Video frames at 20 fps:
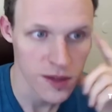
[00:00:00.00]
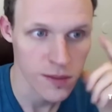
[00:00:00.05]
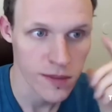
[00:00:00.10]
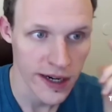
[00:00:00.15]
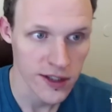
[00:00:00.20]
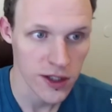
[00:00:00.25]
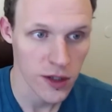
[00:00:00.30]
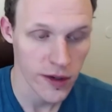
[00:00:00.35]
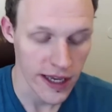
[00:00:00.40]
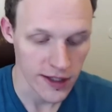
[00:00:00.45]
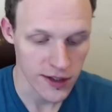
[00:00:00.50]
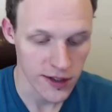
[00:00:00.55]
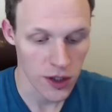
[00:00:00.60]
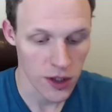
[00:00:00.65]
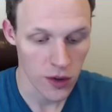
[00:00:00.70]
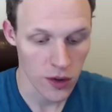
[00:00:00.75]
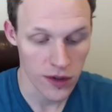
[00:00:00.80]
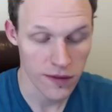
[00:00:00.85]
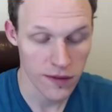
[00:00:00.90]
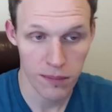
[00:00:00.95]
buyers. Okay,
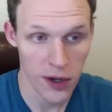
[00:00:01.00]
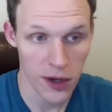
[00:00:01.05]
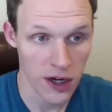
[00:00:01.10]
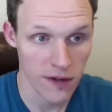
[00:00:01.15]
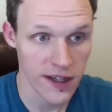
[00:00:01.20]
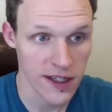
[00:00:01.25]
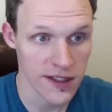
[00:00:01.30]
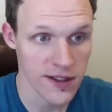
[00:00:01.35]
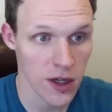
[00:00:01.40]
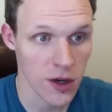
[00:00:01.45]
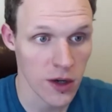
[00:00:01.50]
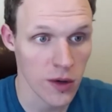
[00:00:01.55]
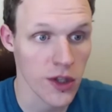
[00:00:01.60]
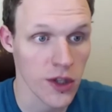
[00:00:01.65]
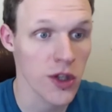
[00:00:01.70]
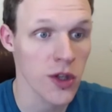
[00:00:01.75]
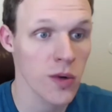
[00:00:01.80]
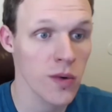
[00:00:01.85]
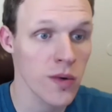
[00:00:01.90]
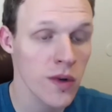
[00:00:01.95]
so perfect. So
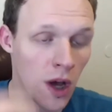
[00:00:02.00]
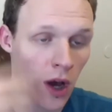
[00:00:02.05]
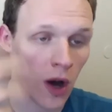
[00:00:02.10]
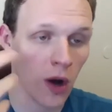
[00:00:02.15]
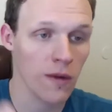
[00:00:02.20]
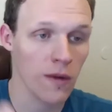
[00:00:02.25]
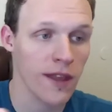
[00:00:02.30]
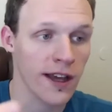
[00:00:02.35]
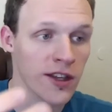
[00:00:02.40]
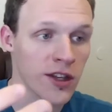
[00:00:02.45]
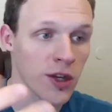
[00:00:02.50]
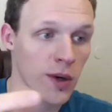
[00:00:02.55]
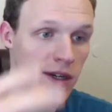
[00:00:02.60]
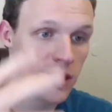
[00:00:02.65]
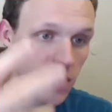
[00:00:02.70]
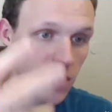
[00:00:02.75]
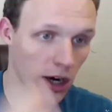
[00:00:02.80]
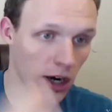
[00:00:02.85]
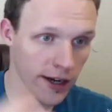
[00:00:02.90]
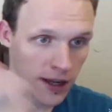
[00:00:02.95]
you know that your
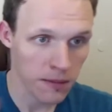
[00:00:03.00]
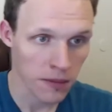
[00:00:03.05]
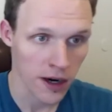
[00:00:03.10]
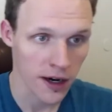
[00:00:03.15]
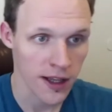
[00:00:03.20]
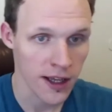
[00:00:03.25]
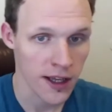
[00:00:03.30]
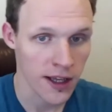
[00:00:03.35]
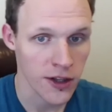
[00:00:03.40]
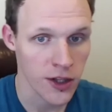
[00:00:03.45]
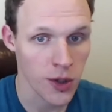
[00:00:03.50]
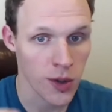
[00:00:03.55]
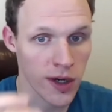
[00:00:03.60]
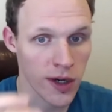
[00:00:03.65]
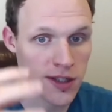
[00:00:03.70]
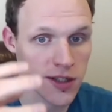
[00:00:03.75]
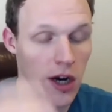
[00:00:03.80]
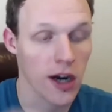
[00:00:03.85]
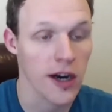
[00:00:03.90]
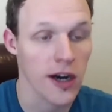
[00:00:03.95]
target market, your
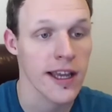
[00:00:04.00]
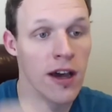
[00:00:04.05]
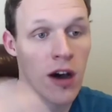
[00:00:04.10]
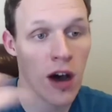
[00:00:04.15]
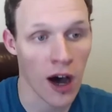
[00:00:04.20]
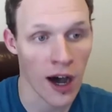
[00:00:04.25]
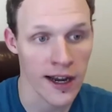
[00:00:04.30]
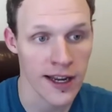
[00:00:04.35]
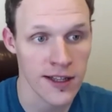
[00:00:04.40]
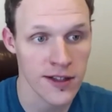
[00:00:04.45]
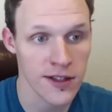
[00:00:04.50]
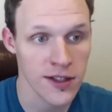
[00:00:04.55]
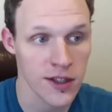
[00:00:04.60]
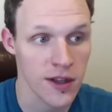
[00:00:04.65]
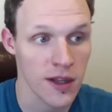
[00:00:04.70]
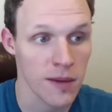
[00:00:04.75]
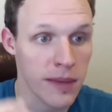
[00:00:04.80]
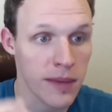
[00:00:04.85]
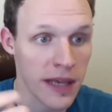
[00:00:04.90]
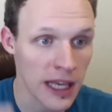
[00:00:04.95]
target audience,
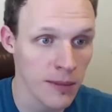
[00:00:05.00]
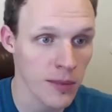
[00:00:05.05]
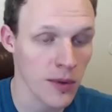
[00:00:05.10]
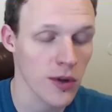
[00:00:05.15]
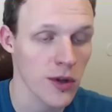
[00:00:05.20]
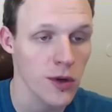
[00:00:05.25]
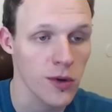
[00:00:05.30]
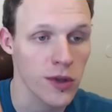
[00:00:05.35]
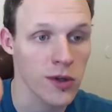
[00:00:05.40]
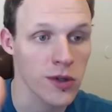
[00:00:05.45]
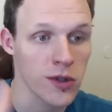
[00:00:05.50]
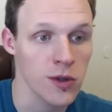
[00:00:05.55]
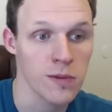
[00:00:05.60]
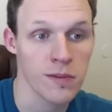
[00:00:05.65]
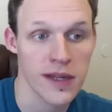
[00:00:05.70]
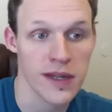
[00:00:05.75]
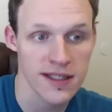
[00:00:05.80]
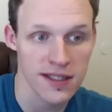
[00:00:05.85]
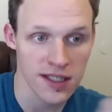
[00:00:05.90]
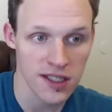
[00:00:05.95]
the people who you do
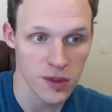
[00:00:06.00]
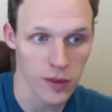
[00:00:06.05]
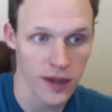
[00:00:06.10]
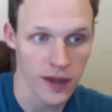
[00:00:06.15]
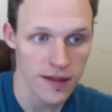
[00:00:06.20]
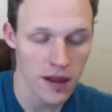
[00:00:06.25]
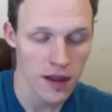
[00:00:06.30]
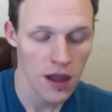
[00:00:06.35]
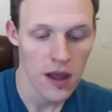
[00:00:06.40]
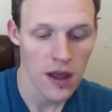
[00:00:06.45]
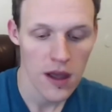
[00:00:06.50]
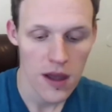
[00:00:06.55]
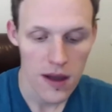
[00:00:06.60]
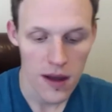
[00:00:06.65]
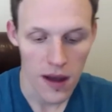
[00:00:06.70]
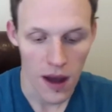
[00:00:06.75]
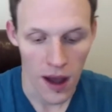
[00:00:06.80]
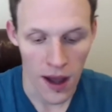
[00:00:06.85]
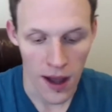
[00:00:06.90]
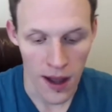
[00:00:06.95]
business with,
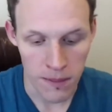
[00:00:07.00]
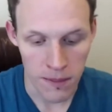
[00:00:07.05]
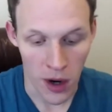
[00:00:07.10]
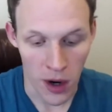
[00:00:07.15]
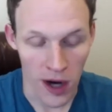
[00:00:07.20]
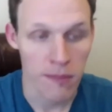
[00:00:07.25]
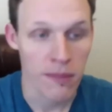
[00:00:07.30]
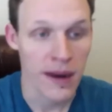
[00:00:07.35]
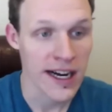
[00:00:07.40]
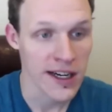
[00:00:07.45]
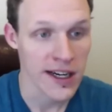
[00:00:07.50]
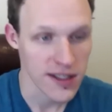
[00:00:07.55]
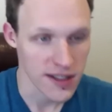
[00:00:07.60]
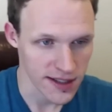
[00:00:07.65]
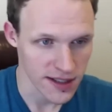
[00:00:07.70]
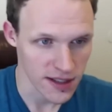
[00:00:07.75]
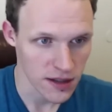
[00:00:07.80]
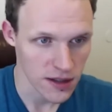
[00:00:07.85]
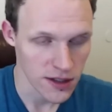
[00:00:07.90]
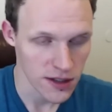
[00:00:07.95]
are buyers and,
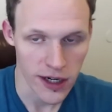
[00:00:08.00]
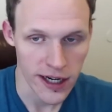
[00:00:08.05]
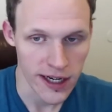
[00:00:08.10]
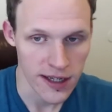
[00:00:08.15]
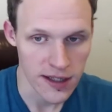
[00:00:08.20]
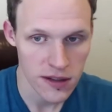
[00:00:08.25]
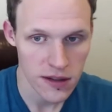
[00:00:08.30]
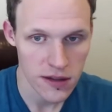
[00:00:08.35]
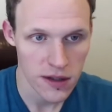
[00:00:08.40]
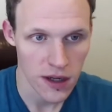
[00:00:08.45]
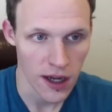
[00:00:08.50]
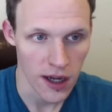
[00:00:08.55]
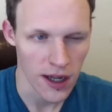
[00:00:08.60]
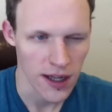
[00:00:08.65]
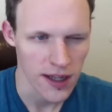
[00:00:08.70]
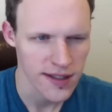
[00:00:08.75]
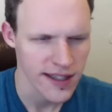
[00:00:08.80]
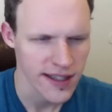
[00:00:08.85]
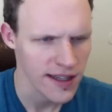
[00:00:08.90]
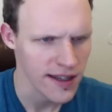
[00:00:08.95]
sorry,
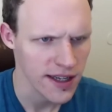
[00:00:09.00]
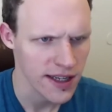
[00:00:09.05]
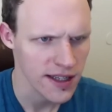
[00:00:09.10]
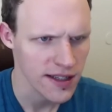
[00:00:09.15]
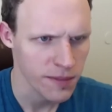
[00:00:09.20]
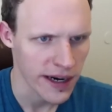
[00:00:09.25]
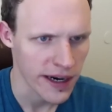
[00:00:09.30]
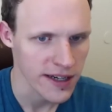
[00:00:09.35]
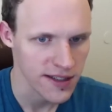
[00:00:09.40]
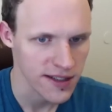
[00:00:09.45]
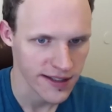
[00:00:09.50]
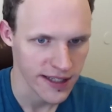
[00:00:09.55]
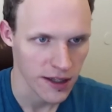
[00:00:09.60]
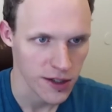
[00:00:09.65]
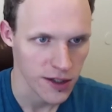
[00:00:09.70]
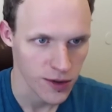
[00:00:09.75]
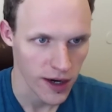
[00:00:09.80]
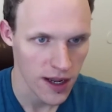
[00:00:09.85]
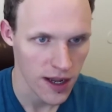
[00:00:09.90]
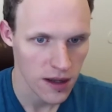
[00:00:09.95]
say that again, buyers and
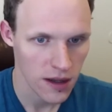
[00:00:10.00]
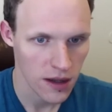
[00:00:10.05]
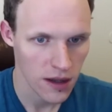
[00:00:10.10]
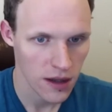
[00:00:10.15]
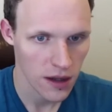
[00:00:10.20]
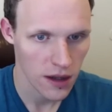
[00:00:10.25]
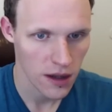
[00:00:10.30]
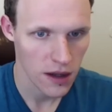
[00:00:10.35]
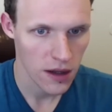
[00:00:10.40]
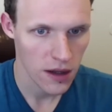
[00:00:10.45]
sellers, right? Mm-hmm.